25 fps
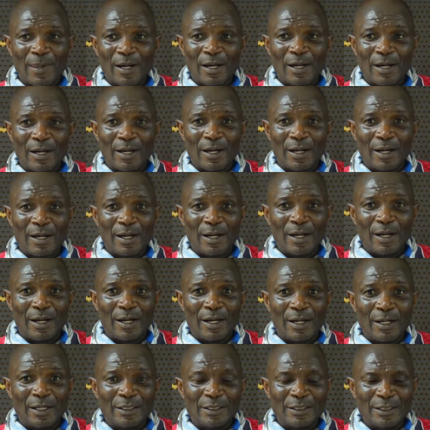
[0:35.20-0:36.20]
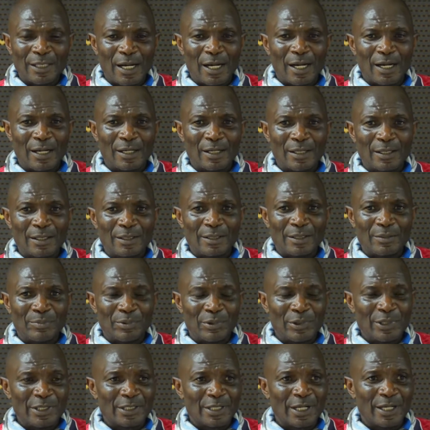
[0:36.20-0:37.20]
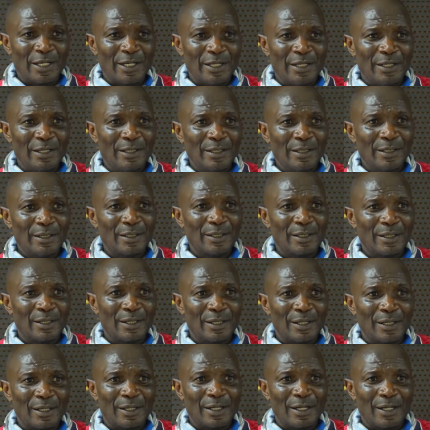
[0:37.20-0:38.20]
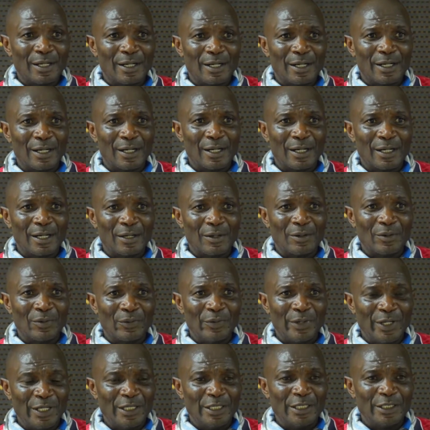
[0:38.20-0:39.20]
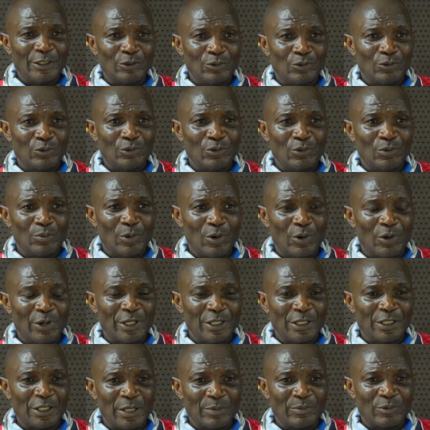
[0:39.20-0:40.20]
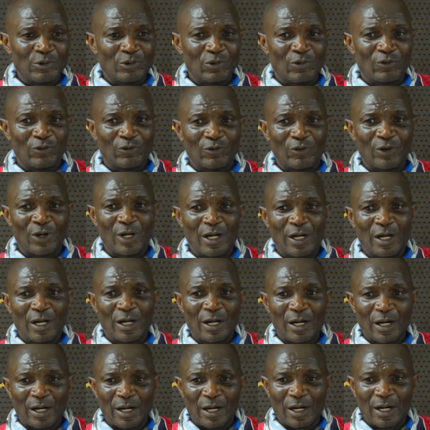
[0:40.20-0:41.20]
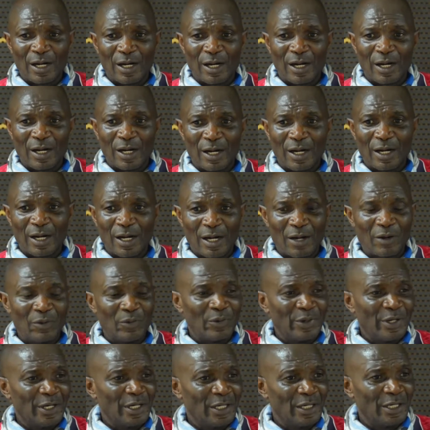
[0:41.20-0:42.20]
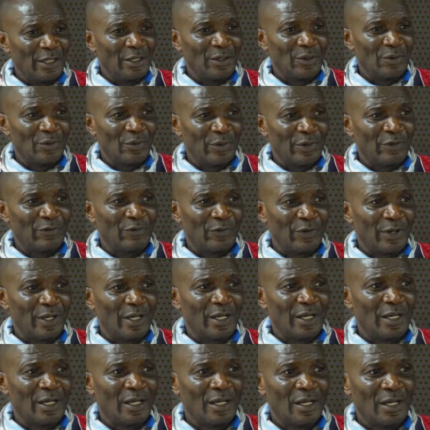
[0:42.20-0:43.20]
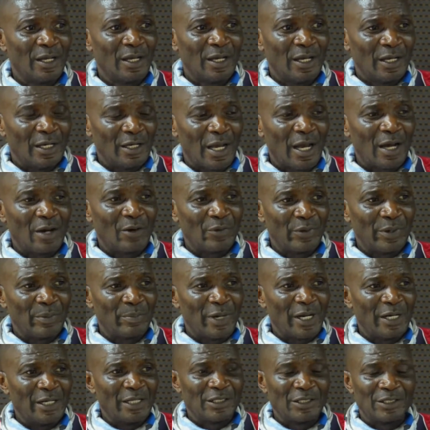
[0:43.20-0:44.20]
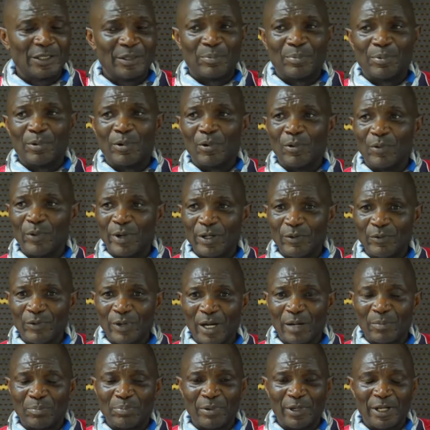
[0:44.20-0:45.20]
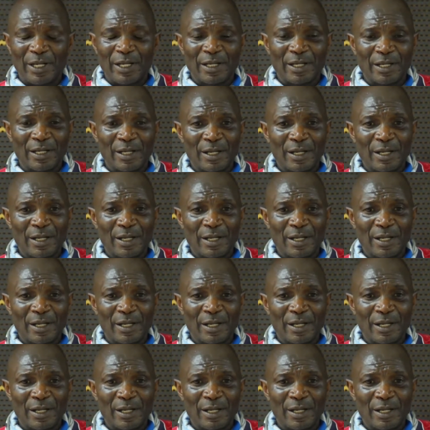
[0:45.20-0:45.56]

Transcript: Uh, yeah, the boys are learning. Uh, we need to do more in terms of uh, how we, we fare and how we manage the ball when we are playing.